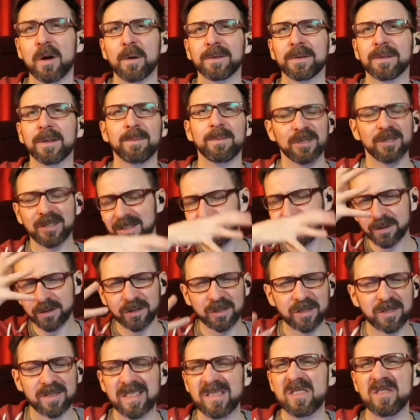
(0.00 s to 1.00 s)
I'm just still just
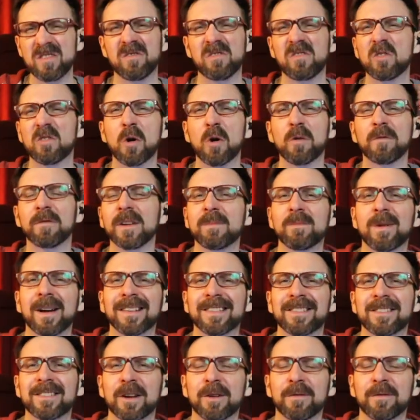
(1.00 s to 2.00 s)
engulfing
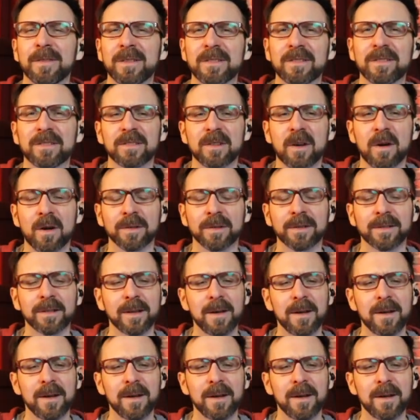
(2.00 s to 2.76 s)
myself in salt,